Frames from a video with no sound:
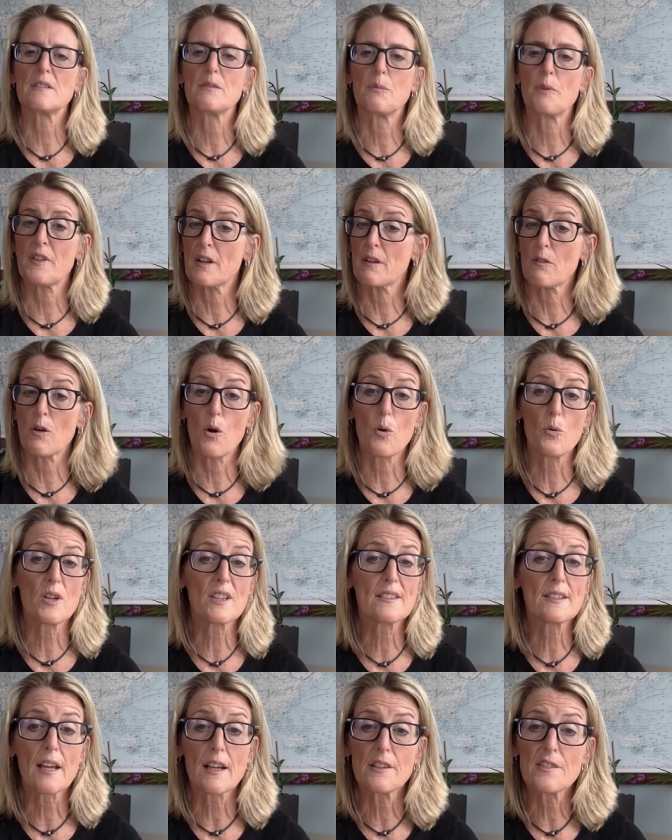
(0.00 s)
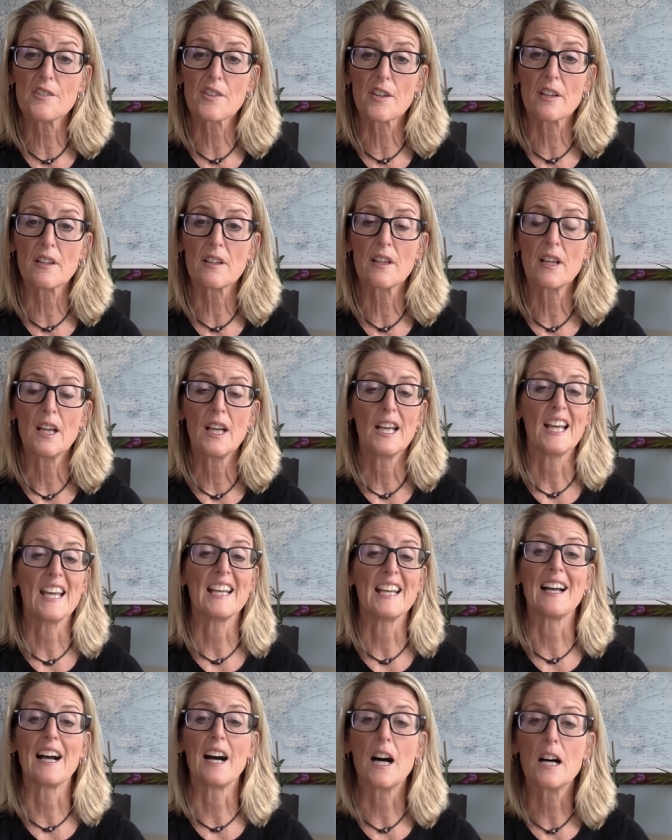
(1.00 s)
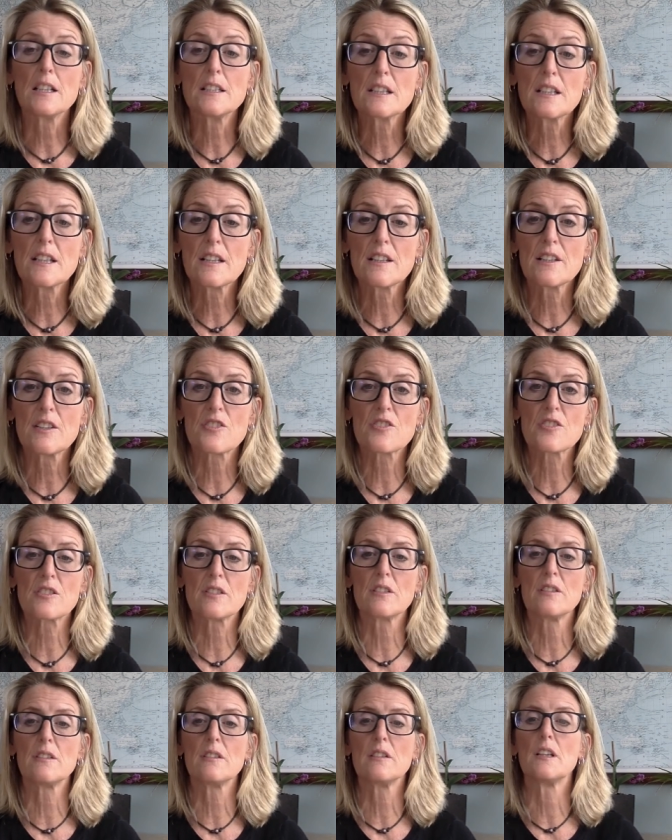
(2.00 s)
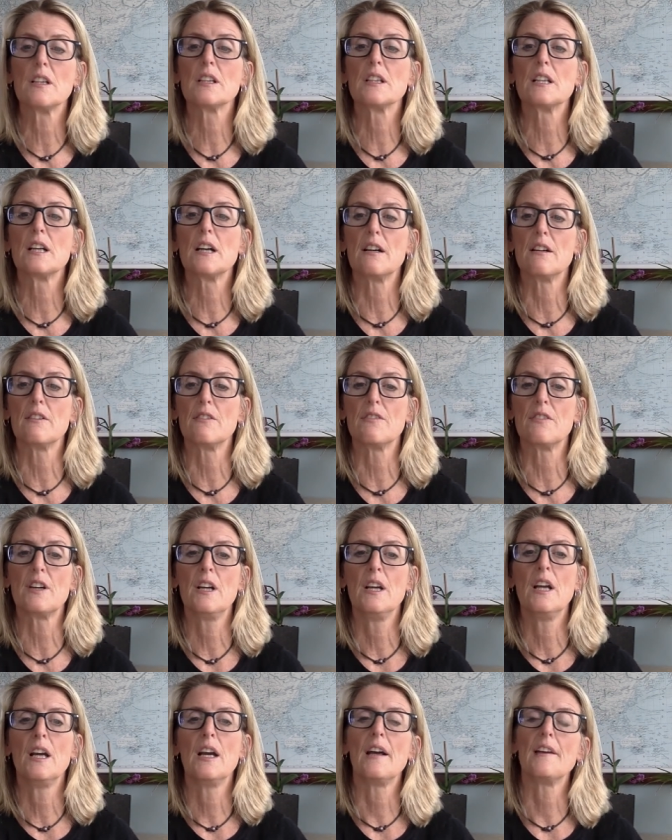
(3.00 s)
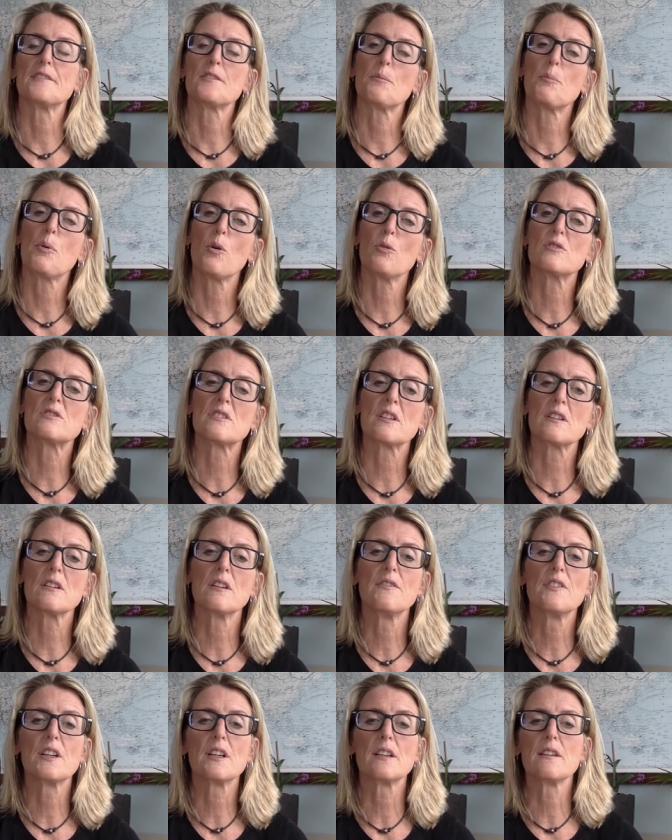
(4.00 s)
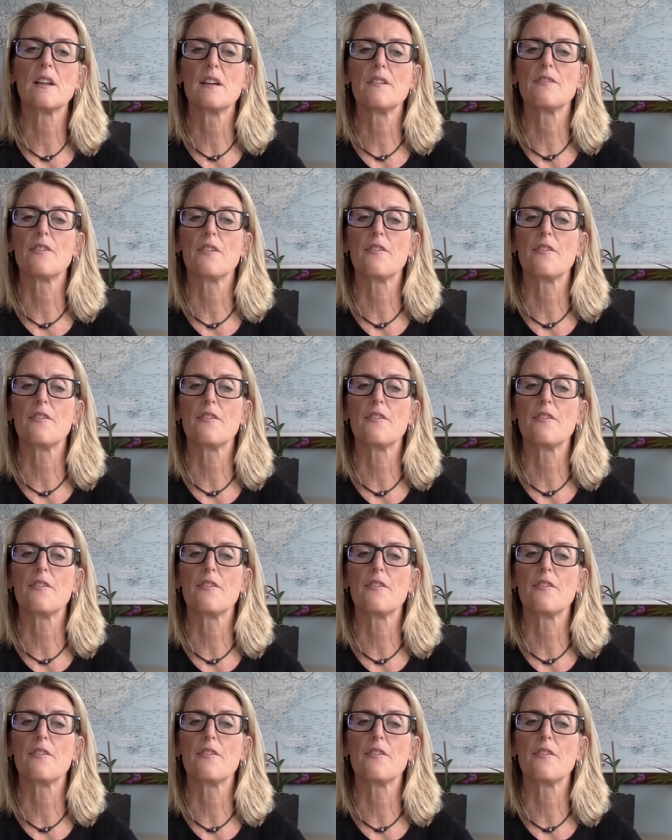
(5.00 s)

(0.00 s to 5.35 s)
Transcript: with their own attention and unconditional love, as opposed to living a life